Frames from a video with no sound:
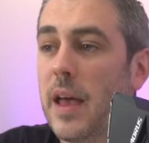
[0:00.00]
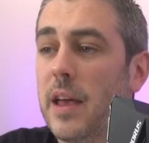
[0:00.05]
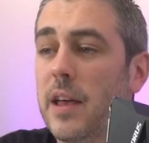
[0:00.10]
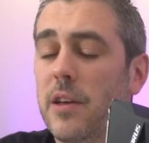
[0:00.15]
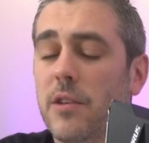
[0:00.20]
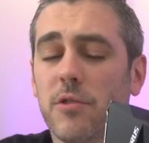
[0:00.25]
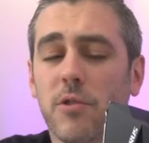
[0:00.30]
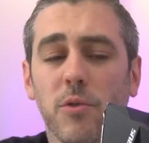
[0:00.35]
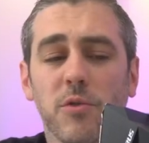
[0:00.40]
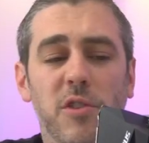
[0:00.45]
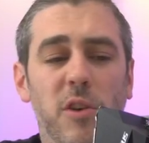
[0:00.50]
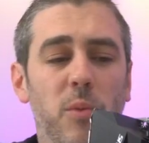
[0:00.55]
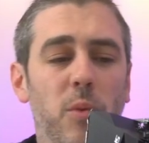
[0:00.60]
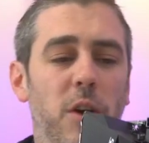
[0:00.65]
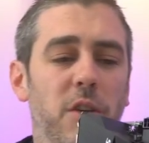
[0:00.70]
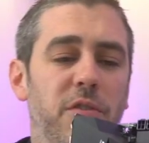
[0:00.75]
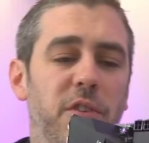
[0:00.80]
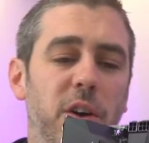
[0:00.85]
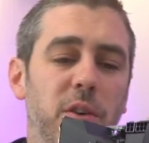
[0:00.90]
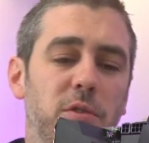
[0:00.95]
It is also
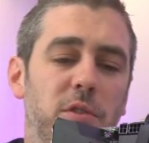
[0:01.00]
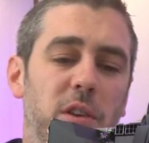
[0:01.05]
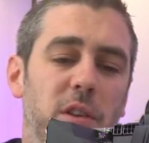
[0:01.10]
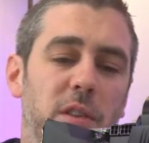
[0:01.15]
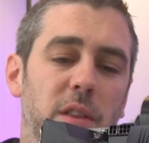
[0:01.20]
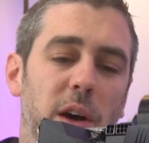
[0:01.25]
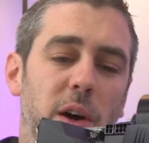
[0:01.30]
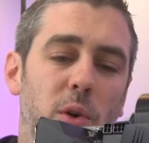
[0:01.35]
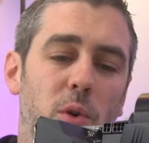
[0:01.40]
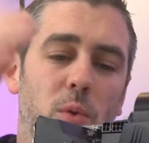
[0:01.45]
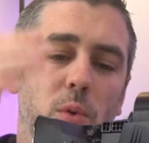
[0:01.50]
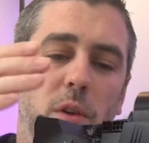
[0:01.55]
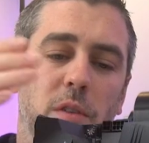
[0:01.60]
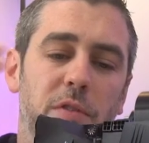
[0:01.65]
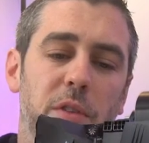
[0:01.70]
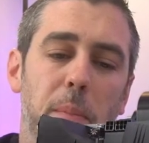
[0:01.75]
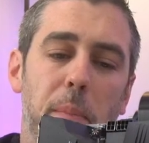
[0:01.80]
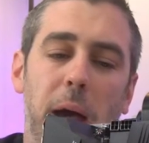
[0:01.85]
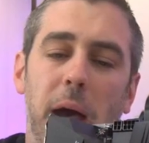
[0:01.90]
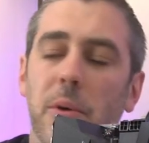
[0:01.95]
worth noting that all
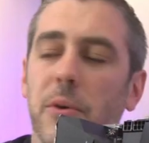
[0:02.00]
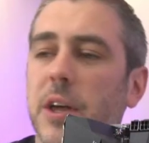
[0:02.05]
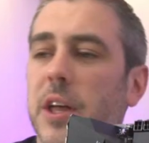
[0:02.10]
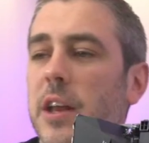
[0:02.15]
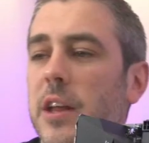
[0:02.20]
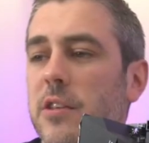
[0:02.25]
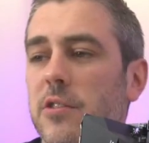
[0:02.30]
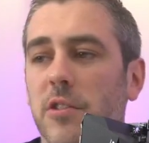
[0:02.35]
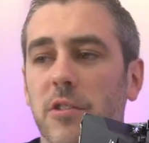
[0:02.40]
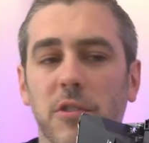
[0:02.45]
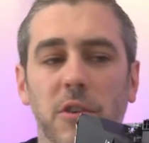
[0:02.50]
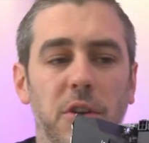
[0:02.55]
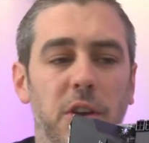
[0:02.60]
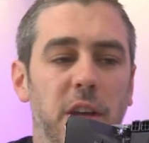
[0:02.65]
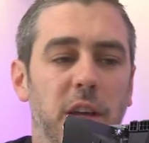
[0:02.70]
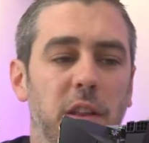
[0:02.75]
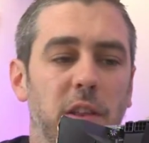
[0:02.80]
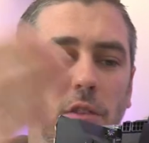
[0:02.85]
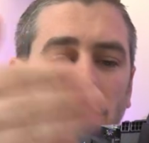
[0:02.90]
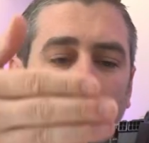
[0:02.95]
of the power connectors on
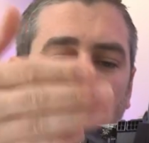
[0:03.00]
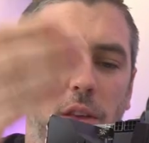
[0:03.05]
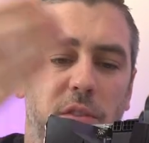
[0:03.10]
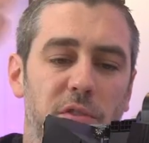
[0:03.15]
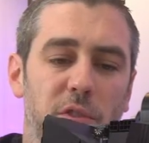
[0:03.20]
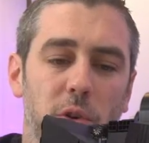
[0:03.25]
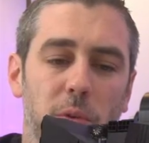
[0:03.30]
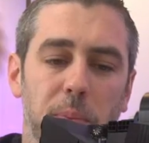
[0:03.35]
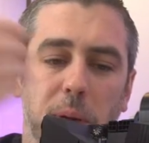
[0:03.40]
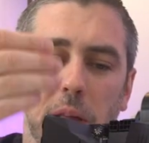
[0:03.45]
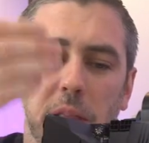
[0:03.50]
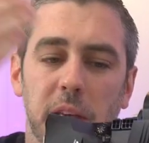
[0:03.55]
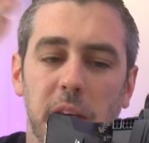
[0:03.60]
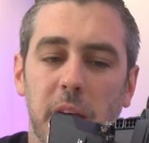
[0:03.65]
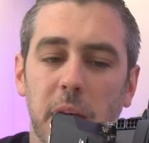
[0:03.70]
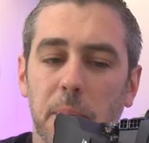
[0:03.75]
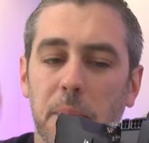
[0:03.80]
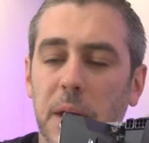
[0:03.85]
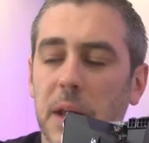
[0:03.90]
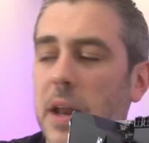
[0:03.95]
here, the 24 pin, the
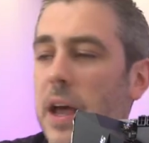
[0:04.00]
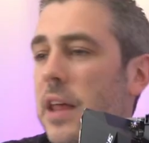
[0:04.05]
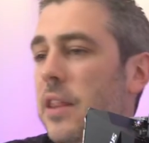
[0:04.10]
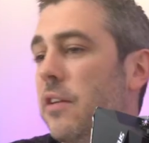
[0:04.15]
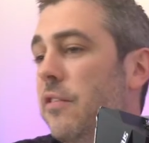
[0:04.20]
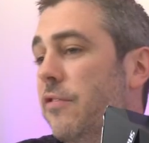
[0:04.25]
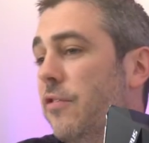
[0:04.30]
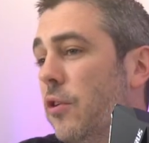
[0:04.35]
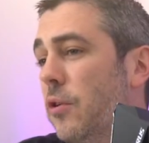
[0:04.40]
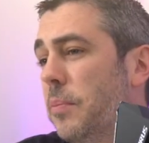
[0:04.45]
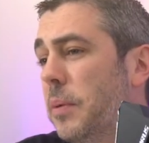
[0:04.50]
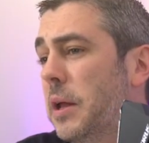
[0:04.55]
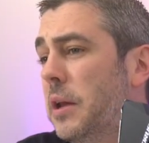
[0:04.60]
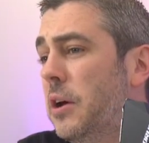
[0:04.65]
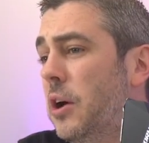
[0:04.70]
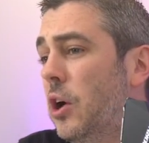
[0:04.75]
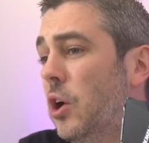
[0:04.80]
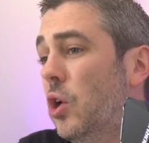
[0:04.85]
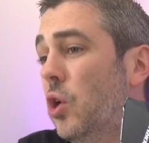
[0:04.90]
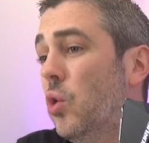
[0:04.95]
8 pin and the 4
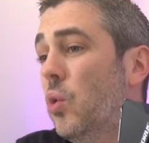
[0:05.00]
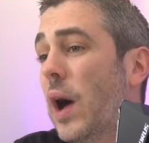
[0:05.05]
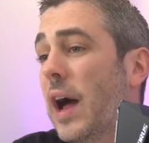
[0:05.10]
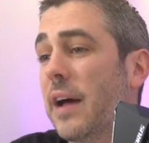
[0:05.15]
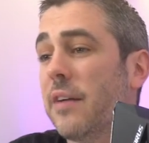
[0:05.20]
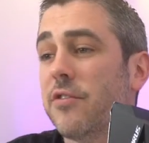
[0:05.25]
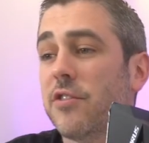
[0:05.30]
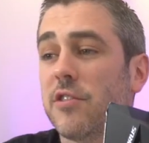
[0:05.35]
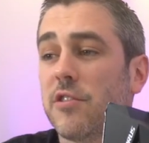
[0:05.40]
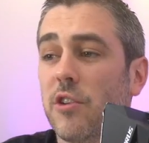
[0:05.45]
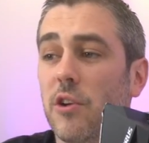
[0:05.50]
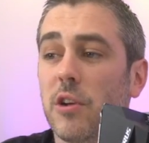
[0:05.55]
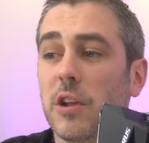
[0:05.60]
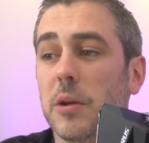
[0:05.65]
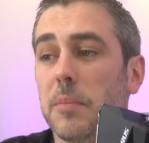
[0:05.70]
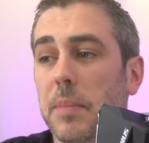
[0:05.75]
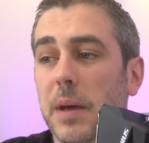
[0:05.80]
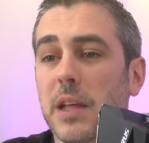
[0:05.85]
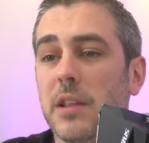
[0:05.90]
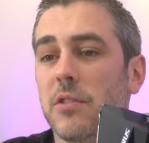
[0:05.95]
pin all have
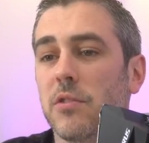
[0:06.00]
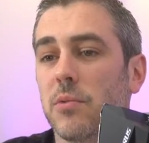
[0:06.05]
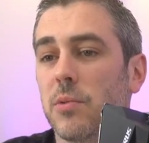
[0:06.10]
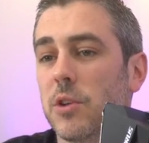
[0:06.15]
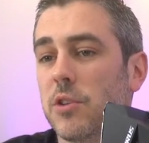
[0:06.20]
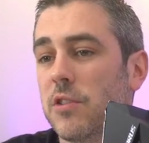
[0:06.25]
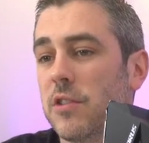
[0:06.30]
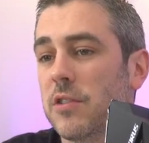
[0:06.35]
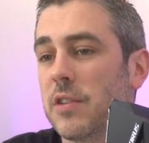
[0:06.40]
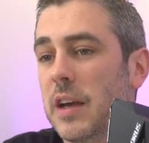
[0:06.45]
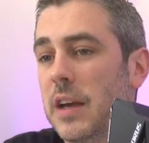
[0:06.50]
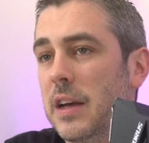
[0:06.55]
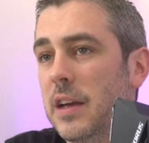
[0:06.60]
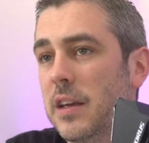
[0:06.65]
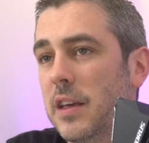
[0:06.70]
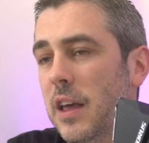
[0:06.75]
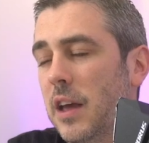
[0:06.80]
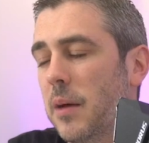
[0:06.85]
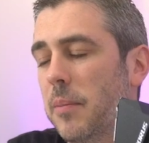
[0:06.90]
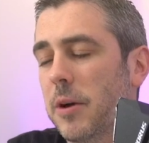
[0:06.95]
solid pins, which is
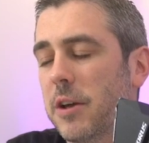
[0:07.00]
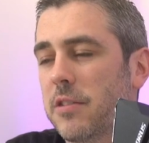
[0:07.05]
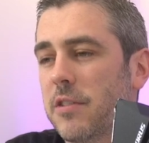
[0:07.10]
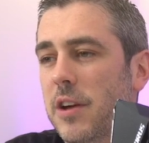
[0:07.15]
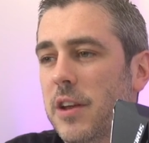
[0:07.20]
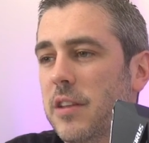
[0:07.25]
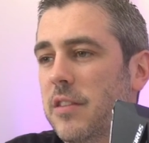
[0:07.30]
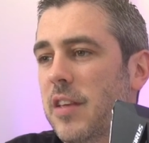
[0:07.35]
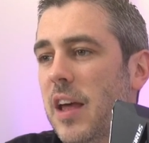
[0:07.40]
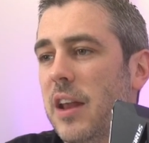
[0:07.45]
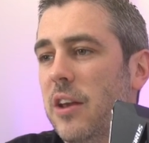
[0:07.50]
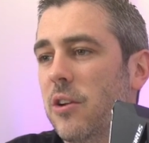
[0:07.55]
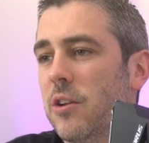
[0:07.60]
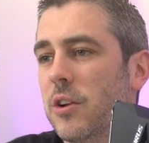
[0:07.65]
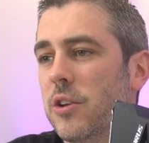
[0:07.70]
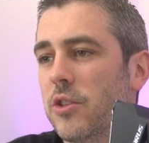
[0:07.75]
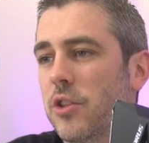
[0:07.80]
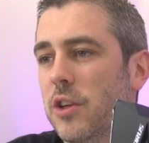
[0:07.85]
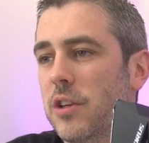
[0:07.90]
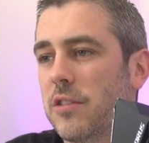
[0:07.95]
Gigabyte's kind of
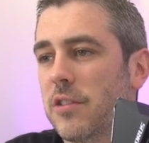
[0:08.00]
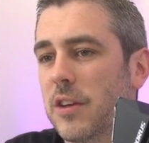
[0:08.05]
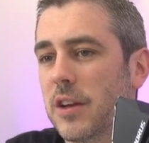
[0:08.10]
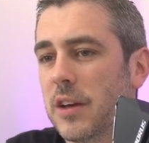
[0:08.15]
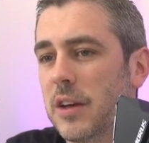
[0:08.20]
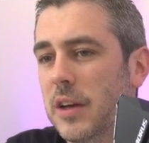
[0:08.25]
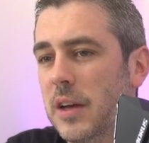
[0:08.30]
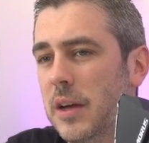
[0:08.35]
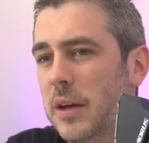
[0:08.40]
technology to